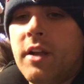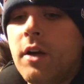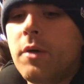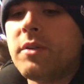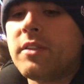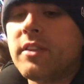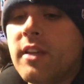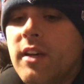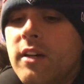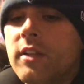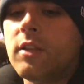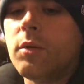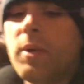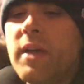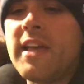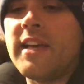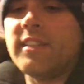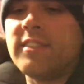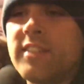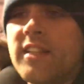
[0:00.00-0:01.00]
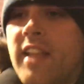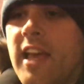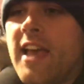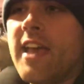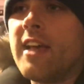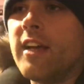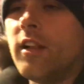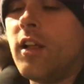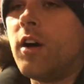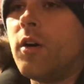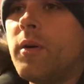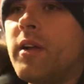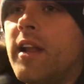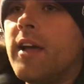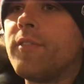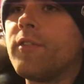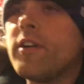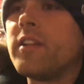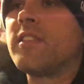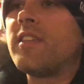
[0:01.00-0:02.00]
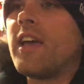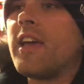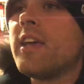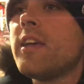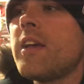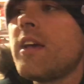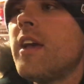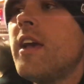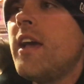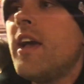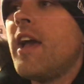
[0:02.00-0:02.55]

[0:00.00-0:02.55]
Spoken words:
with the wings and the halo and everything,